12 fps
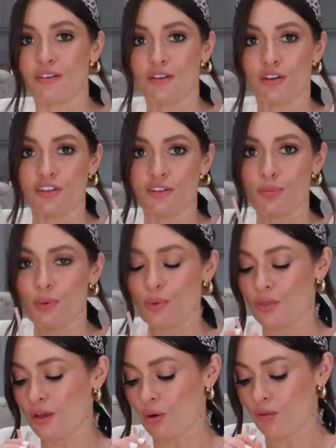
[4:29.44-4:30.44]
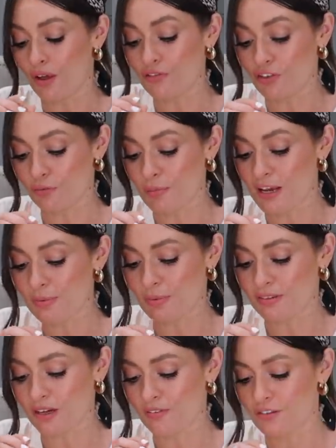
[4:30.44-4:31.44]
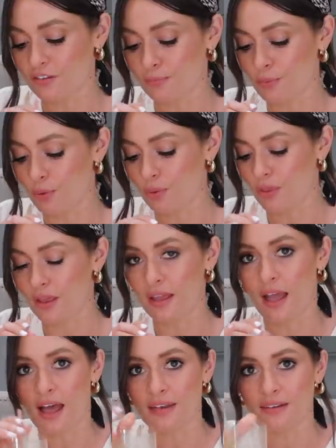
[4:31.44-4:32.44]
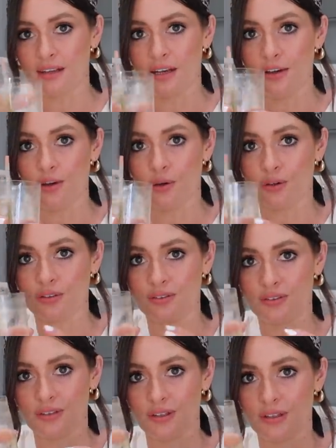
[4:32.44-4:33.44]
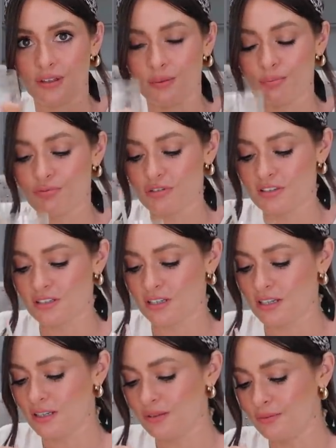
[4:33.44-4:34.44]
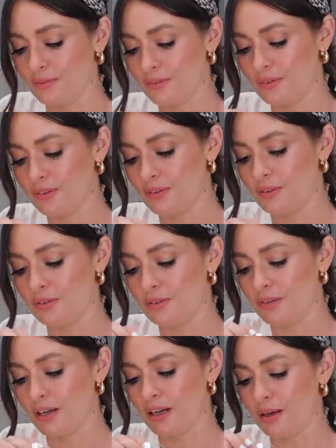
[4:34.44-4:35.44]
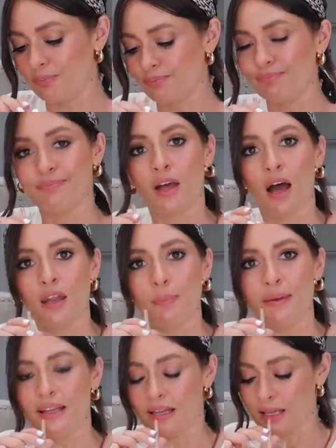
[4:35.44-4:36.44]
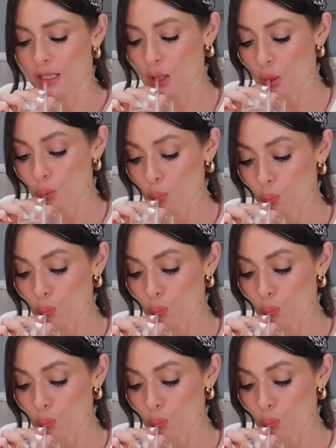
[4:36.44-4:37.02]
actually got a smoothie on. I've just made myself this smoothie, and it looks pretty unappealing,